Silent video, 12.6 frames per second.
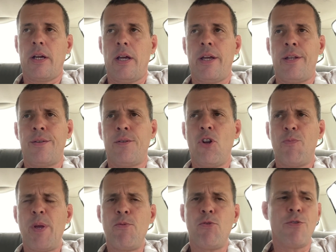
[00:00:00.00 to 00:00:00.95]
And,
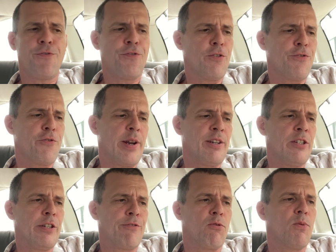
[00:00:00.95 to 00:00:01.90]
people will feel threatened
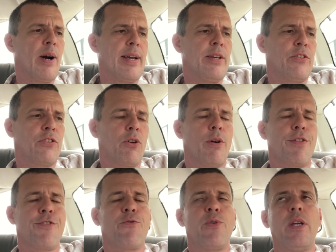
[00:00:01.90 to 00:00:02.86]
in different ways. So a
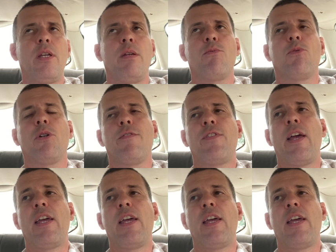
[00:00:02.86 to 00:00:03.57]
3, if